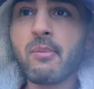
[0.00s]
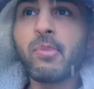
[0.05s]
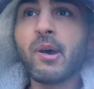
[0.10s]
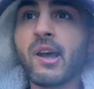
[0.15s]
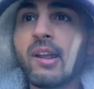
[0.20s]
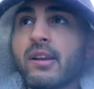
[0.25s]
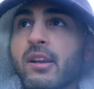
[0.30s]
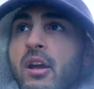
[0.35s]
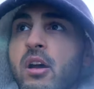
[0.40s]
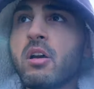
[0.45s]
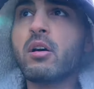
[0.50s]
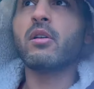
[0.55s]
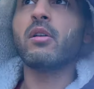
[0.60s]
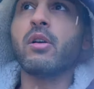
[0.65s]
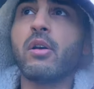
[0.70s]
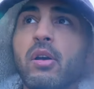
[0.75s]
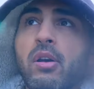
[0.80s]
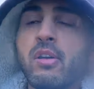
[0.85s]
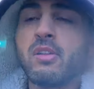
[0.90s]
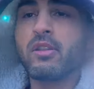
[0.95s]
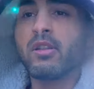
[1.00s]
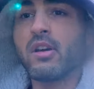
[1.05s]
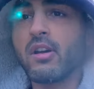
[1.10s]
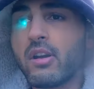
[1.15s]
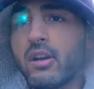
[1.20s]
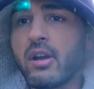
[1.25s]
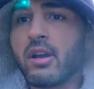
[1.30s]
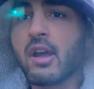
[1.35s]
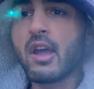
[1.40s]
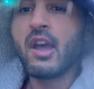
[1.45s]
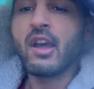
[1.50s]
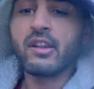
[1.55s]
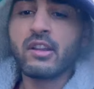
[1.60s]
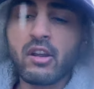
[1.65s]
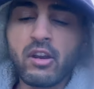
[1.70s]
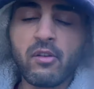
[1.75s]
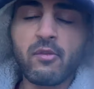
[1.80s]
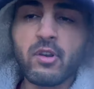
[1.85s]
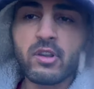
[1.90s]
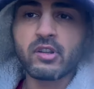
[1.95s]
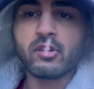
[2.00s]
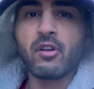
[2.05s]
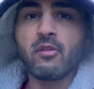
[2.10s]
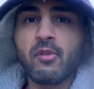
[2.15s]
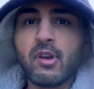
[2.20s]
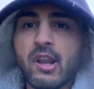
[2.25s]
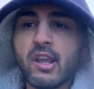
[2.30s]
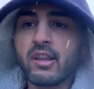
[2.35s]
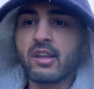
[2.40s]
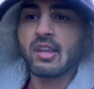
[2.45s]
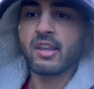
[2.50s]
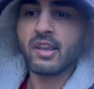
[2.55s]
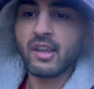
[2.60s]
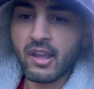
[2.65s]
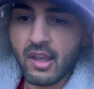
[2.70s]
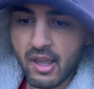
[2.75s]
but no. So don't know what's wrong with it.